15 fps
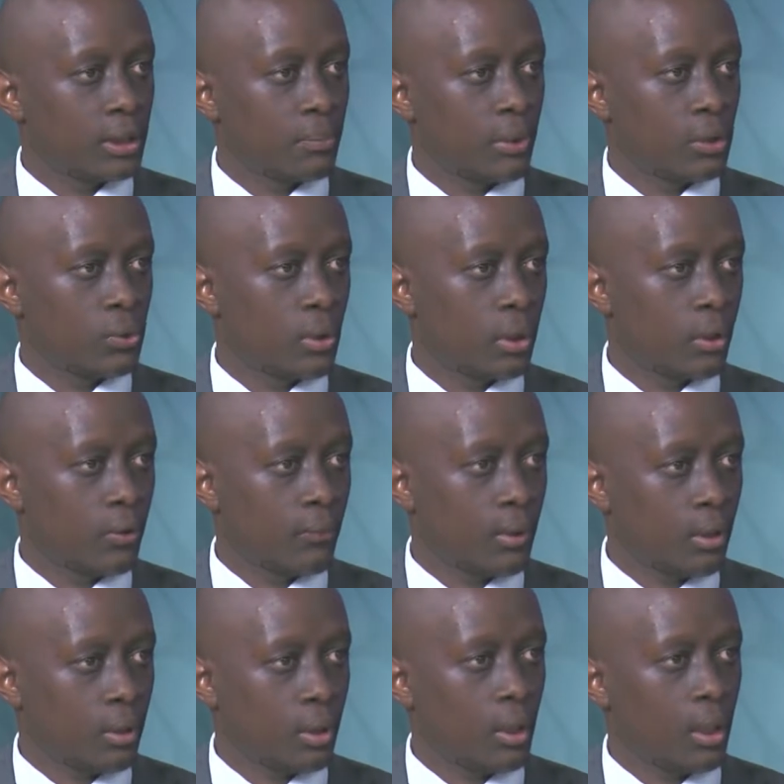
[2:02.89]
maturing over
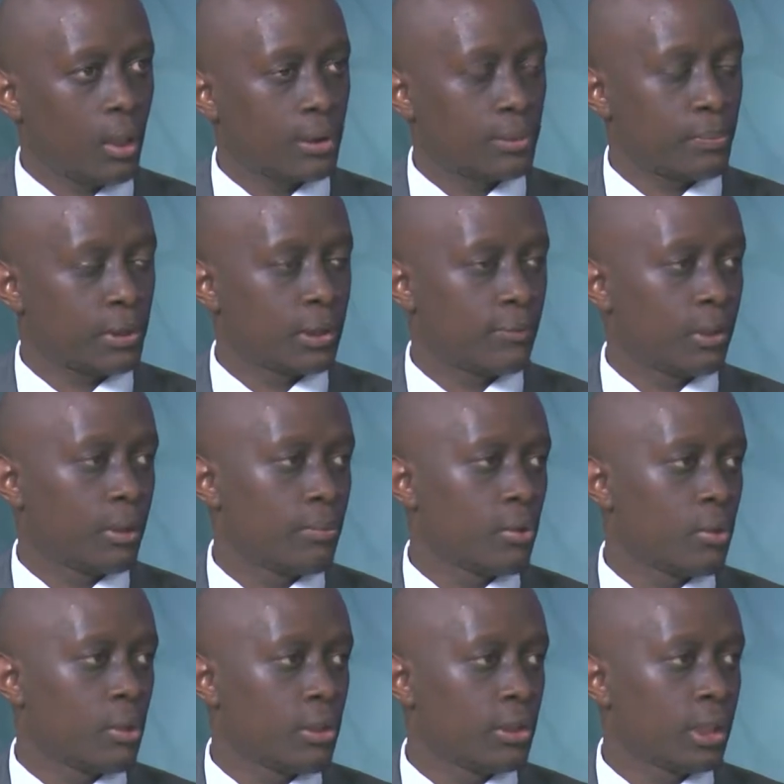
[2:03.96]
a, a, specific
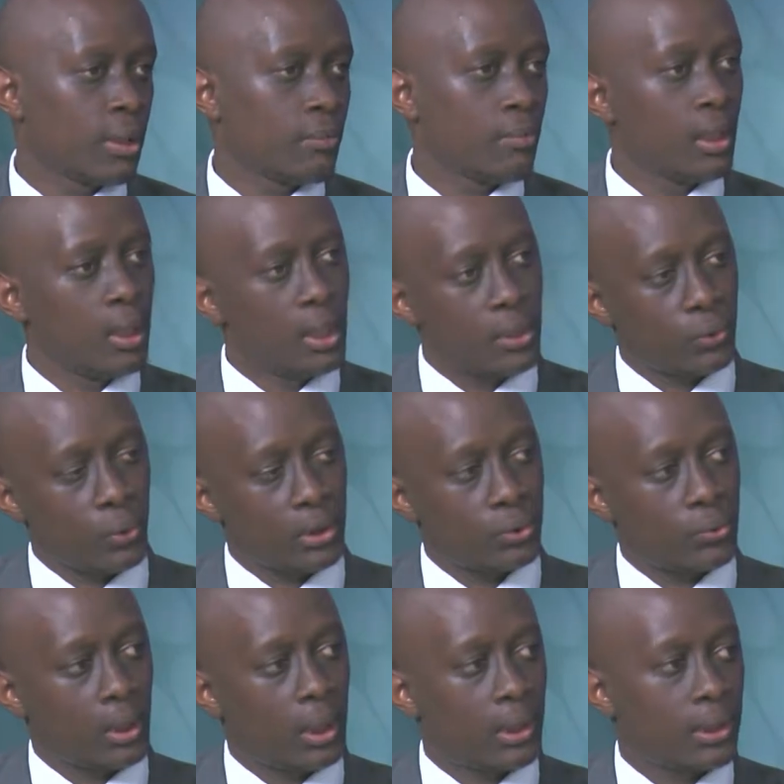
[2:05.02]
period in time so as
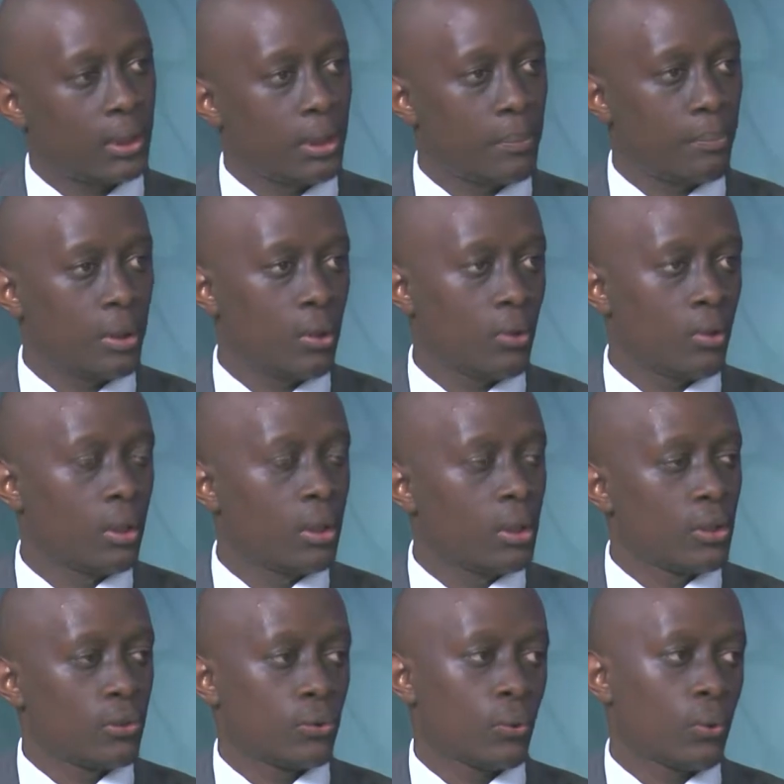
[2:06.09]
to lengthen the period.
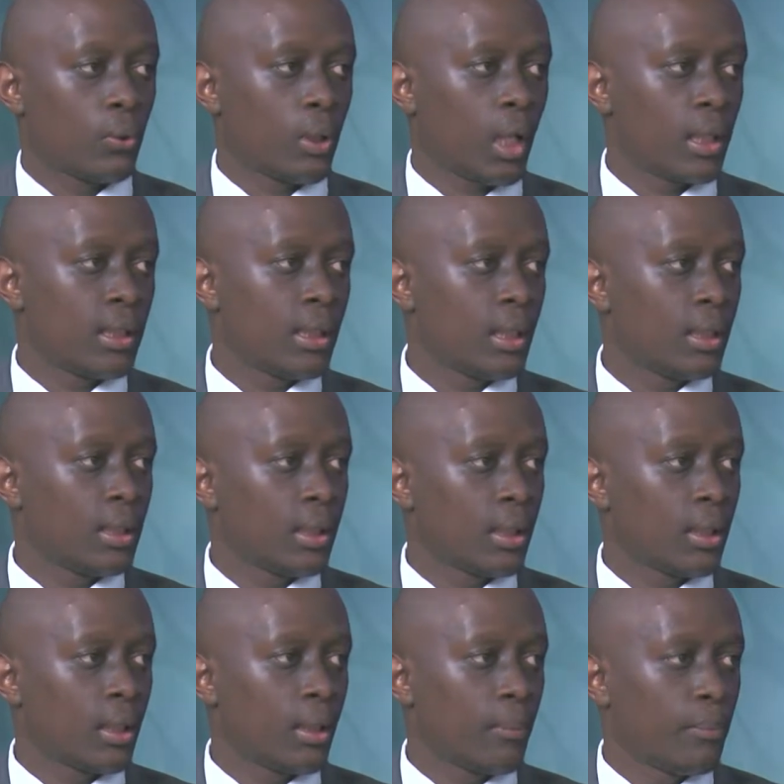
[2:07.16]
So mm -hmm. ideally,
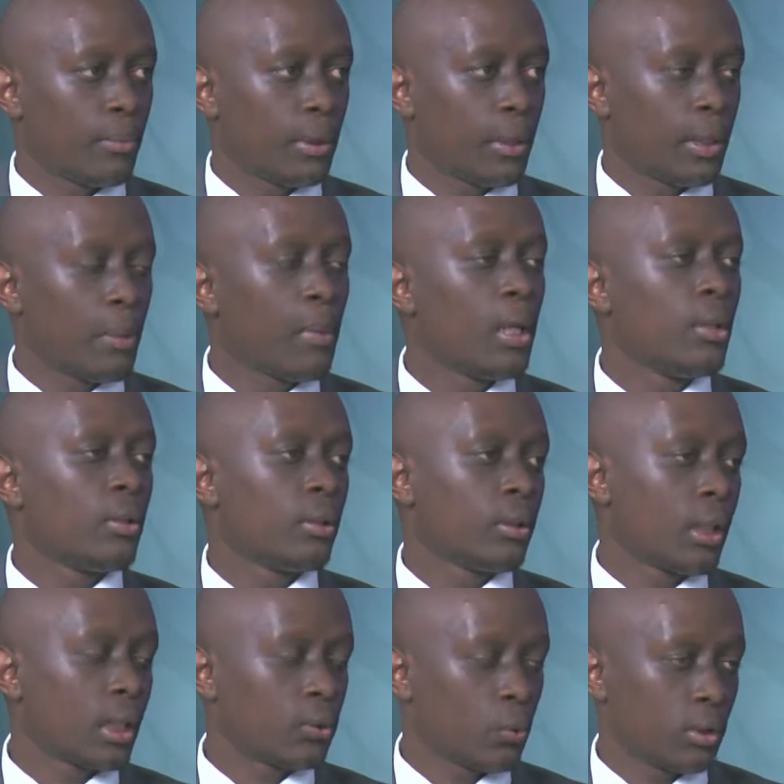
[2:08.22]
um, the main
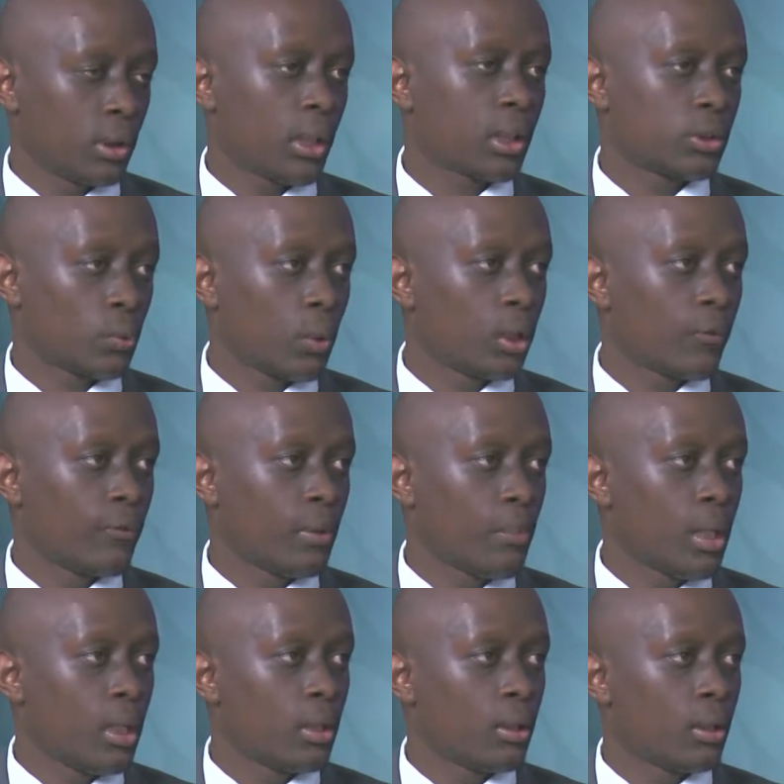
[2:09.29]
that was that's one of the
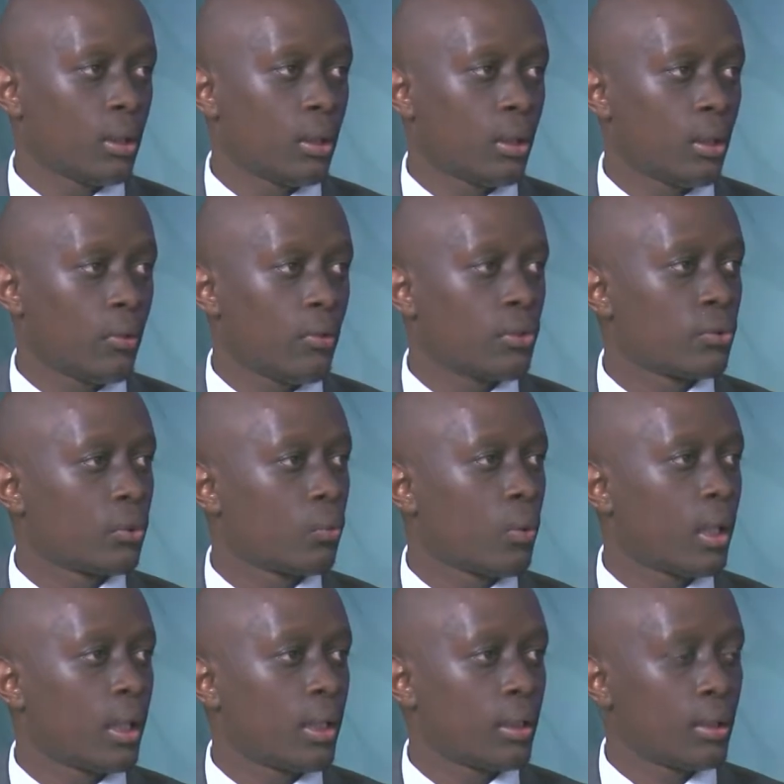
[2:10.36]
main uh, reason
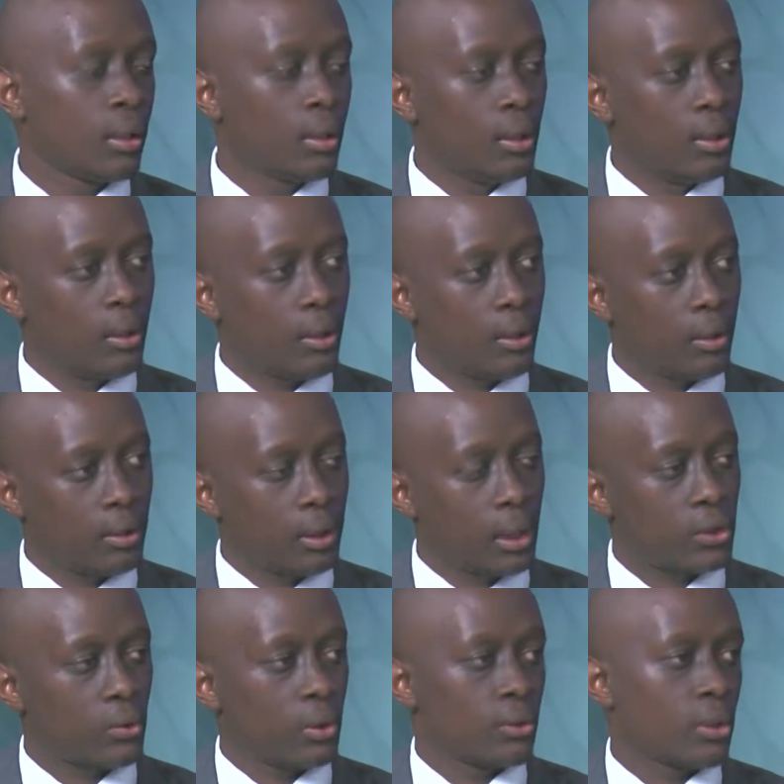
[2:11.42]
why uh, the
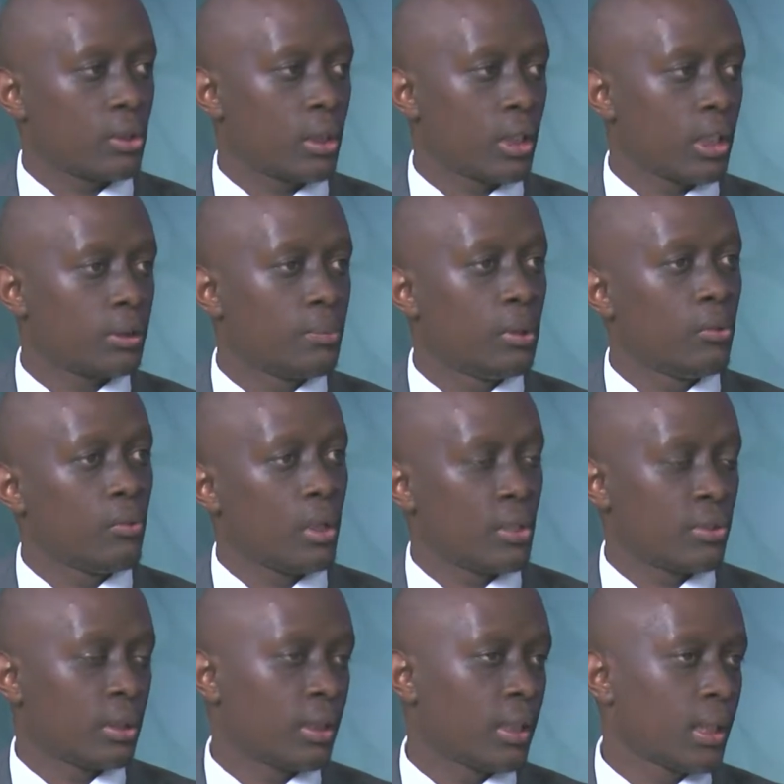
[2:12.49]
National Treasury has been
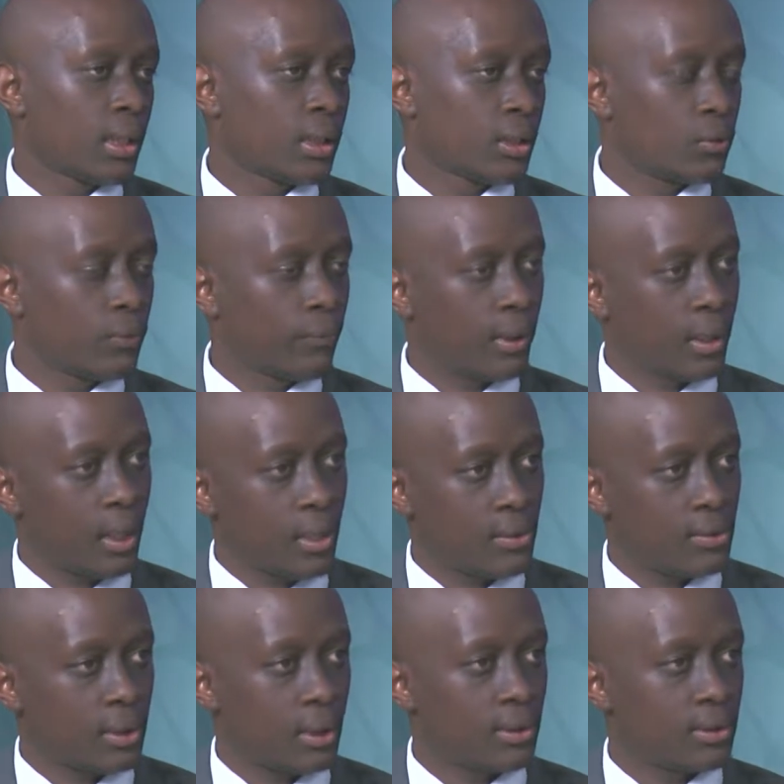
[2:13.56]
raising debt to
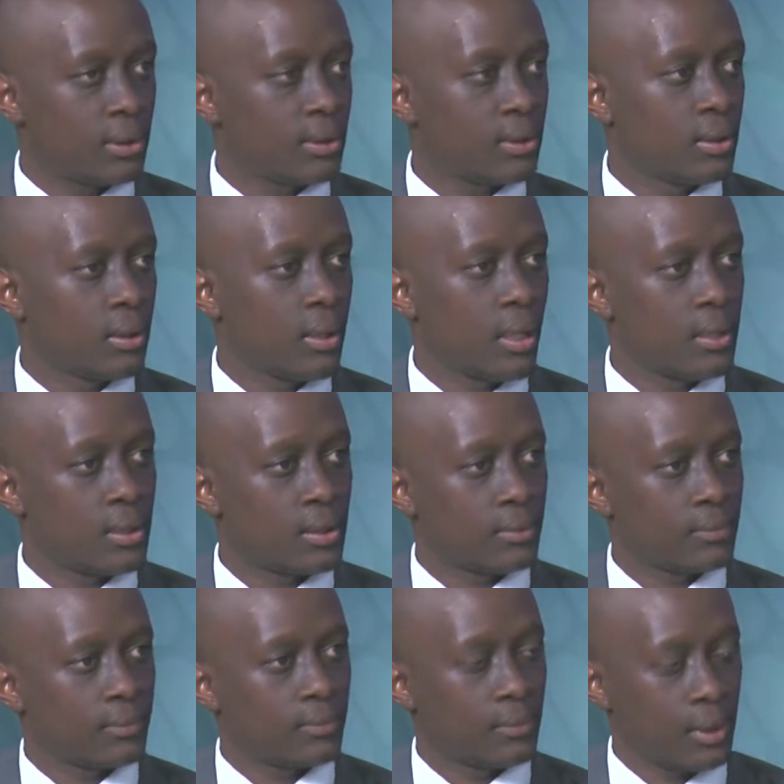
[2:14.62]
finance existing debt. Mm
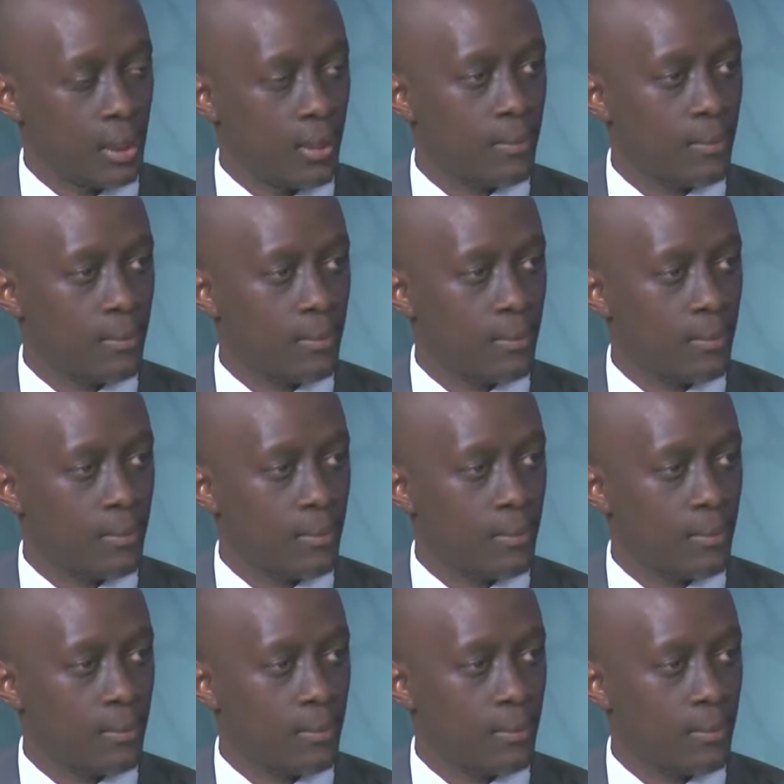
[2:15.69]
-hmm. yeah.